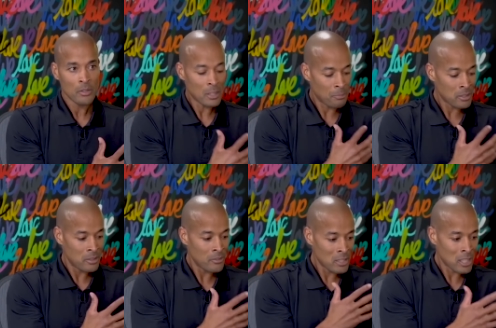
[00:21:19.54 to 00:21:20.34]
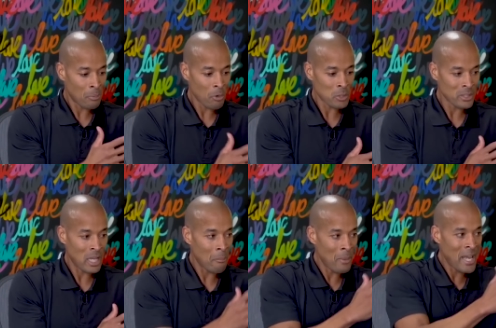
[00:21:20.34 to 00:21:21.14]
This, this, this person was
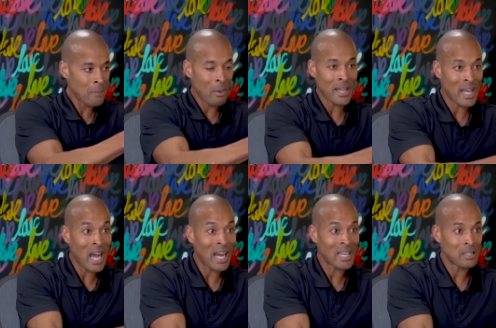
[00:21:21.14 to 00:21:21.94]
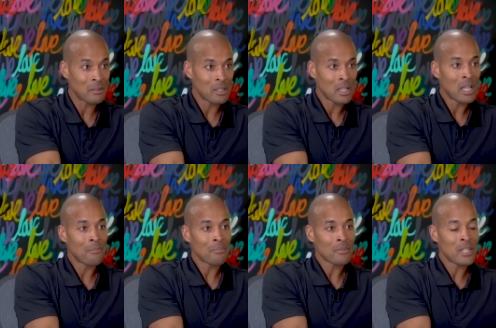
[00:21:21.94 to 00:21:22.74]
not made by God.
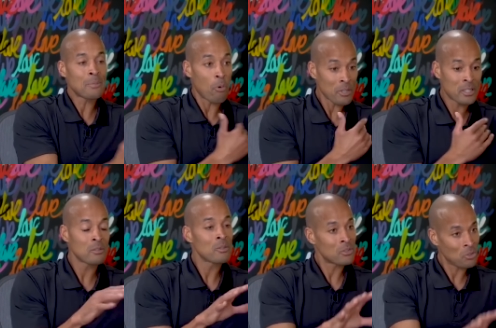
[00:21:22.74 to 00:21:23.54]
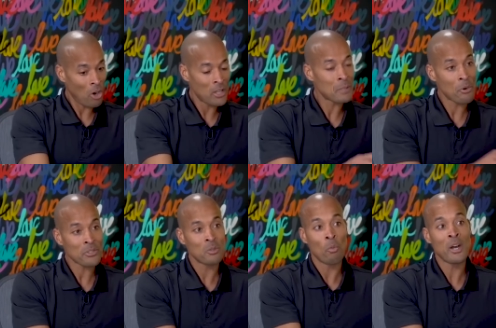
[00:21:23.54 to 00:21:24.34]
Mm-hmm. This person, sorry, this
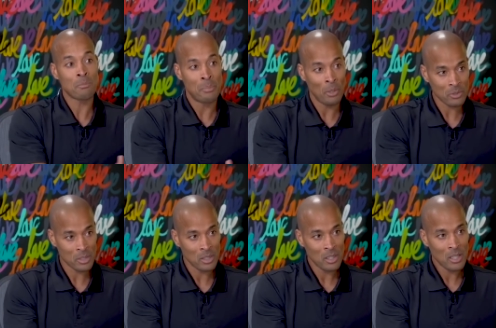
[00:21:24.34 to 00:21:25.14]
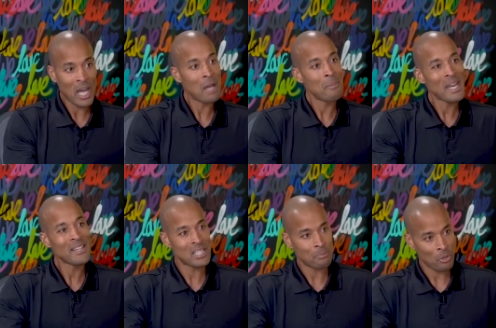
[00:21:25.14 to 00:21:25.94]
person was built. I
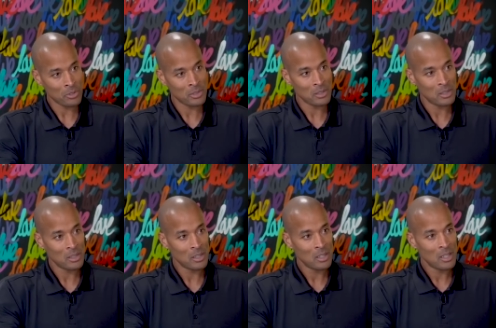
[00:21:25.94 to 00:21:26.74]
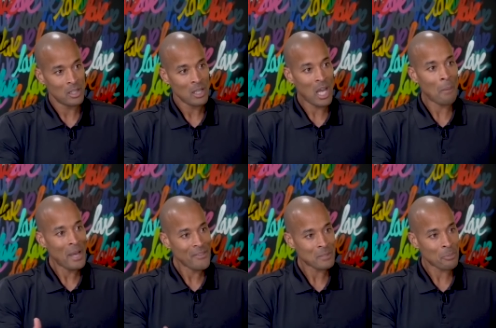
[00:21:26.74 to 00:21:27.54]
made this person. I
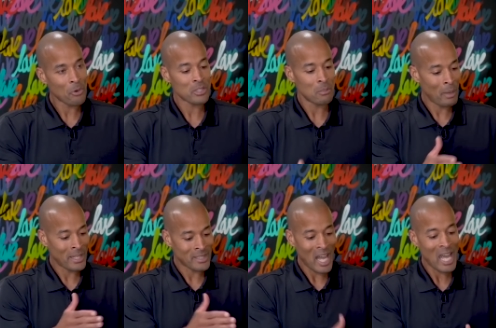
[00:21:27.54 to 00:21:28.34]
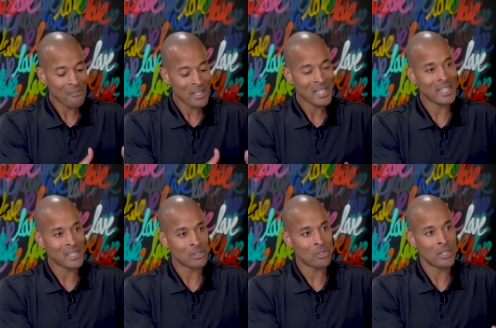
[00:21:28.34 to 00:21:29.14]
made this person by diving
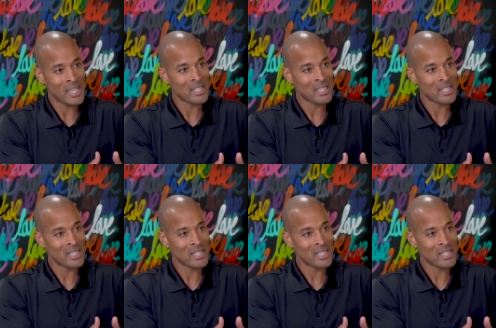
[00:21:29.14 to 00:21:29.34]
into the